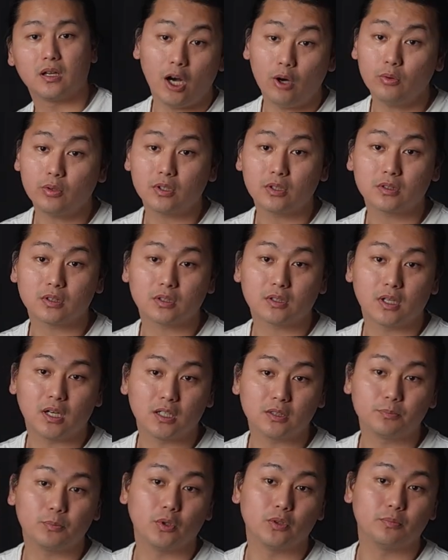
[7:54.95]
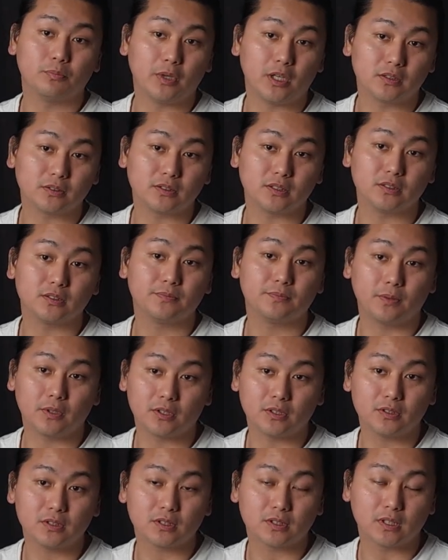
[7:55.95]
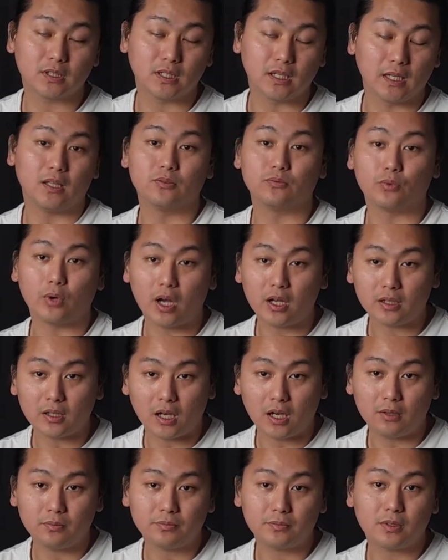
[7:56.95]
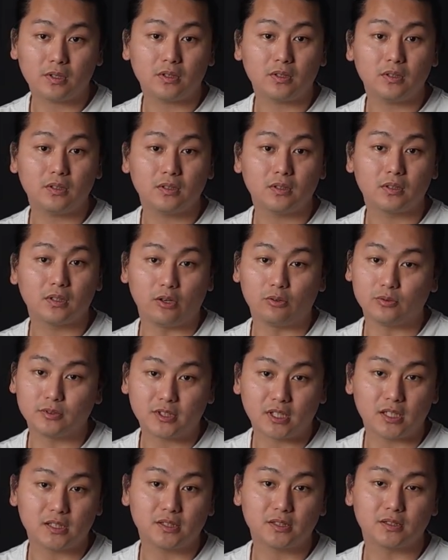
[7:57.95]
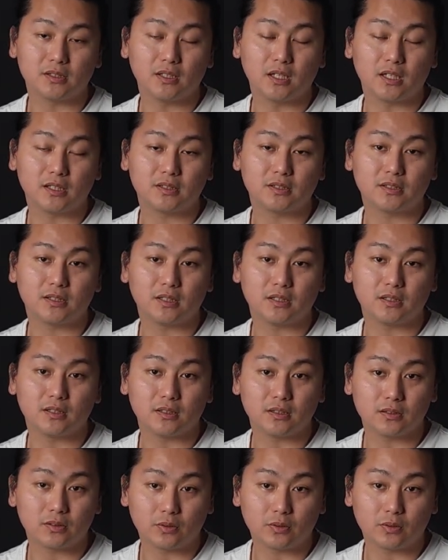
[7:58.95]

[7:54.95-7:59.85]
I will cut the cardboard boxes first, and right after, I will test slice the